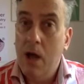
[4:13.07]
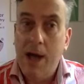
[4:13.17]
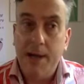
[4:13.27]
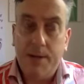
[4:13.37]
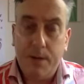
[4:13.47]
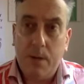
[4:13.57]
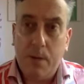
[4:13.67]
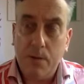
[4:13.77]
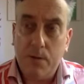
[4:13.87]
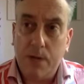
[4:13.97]
and he stood up
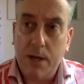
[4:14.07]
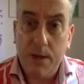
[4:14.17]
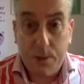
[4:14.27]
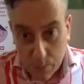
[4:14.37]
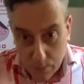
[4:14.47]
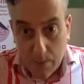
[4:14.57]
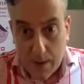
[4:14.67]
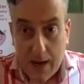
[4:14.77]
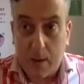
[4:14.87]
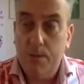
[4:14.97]
on stage talking
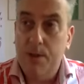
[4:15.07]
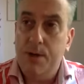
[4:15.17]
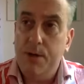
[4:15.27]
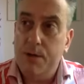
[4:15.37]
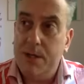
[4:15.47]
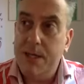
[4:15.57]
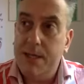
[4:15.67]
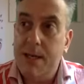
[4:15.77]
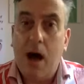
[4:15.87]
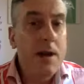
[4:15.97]
about acquisitions and he said,